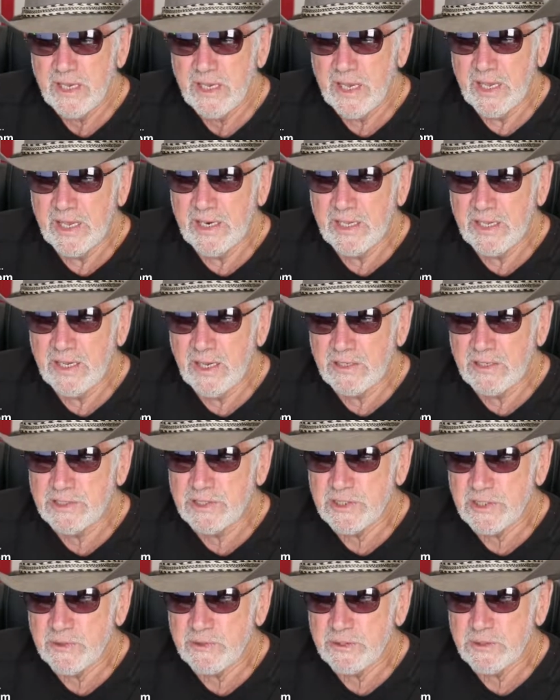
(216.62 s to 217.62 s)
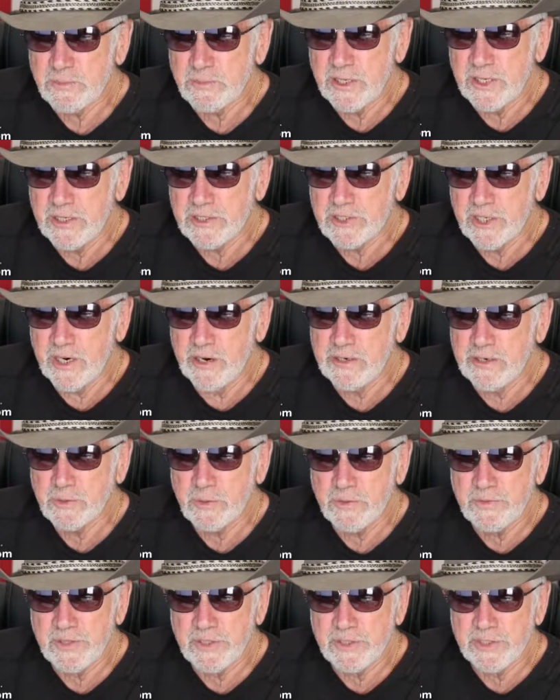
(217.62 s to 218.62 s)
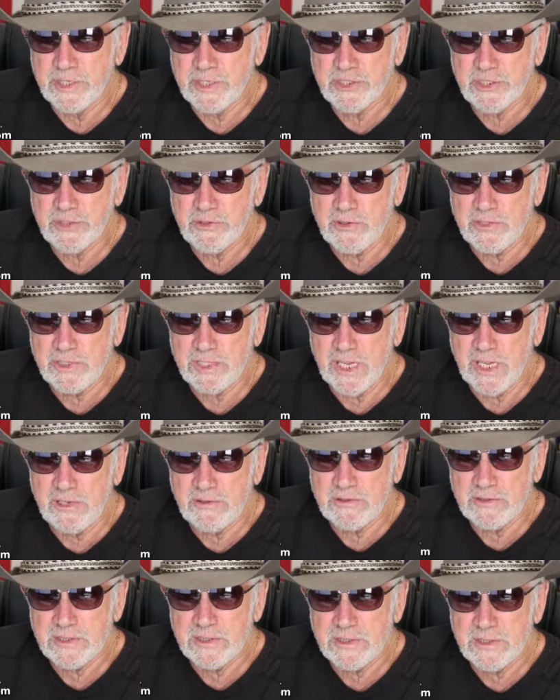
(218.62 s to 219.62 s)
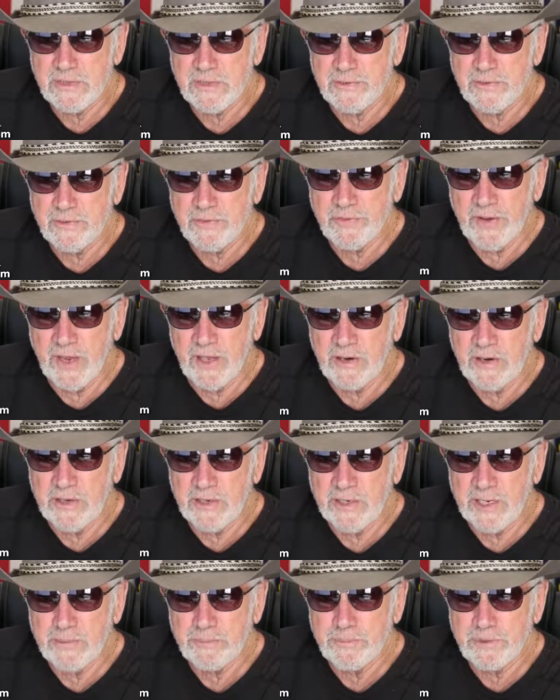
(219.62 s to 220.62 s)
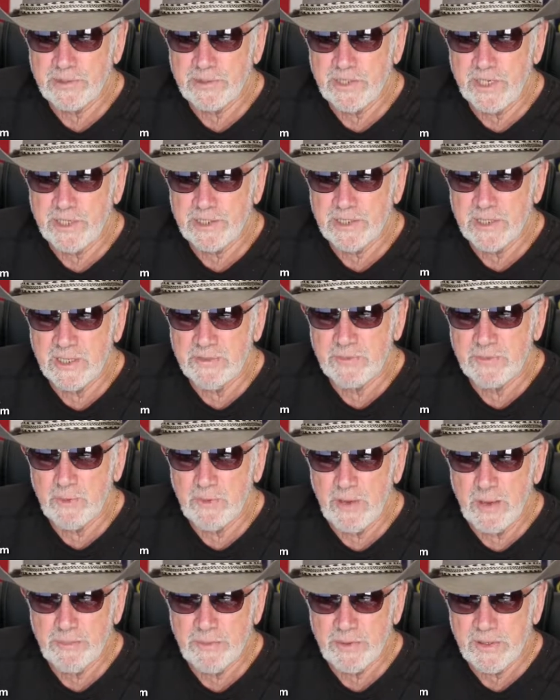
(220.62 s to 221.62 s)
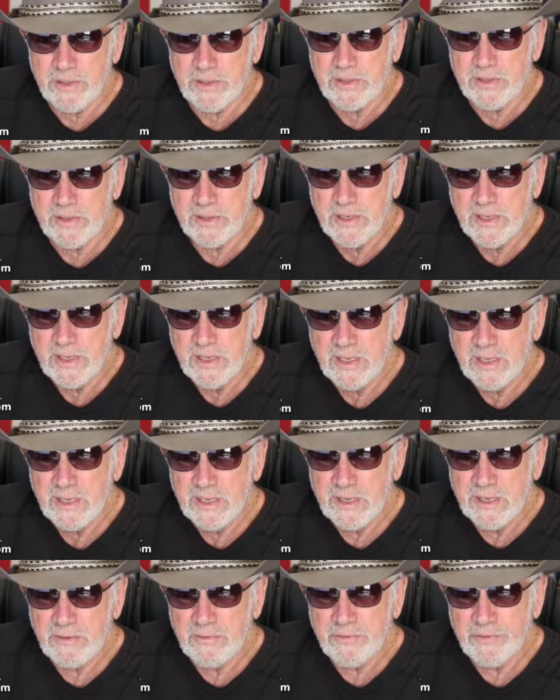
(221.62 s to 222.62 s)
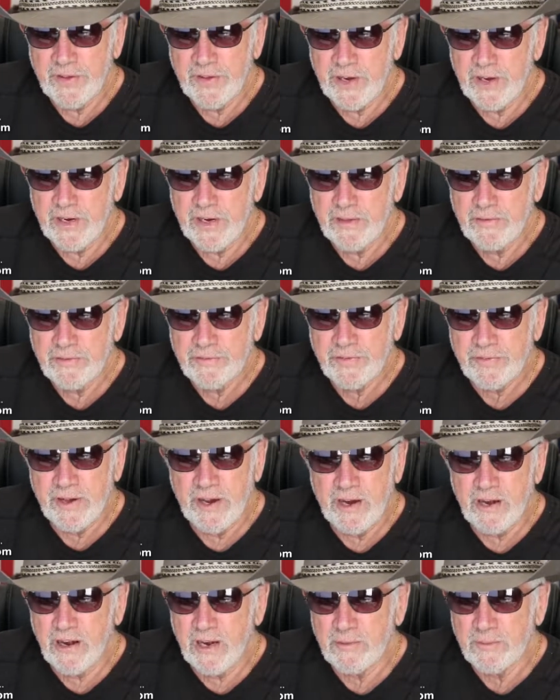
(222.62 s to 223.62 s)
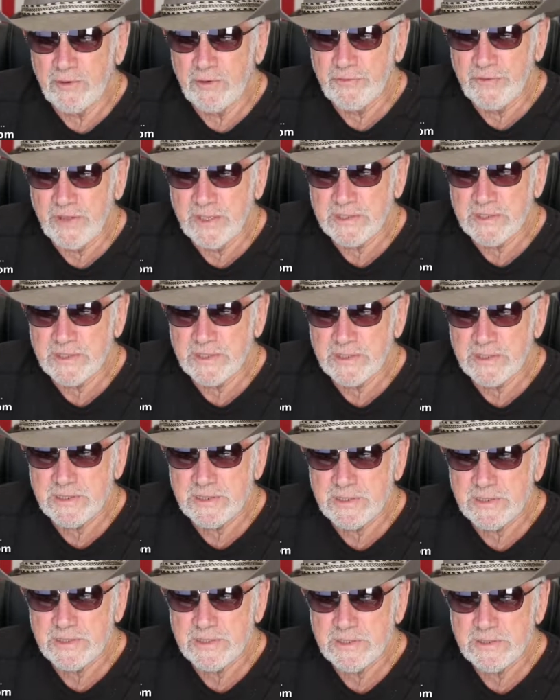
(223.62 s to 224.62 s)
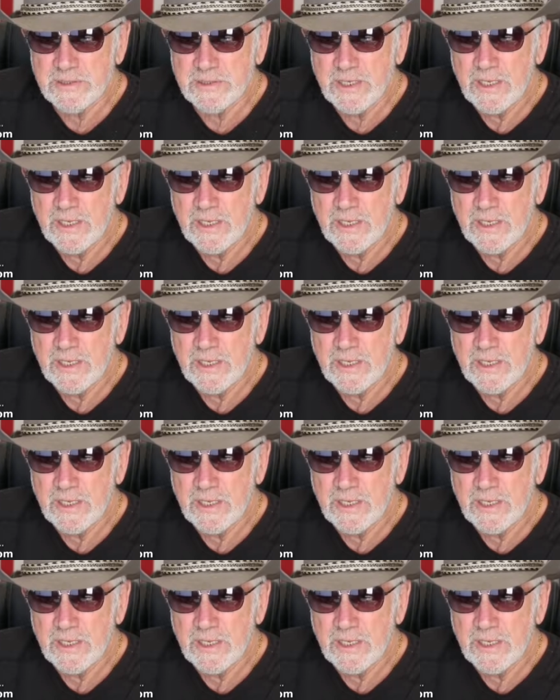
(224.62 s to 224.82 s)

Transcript: and he also is being charged with additional counts of a felon in possession of a weapon and felony firearm offenses.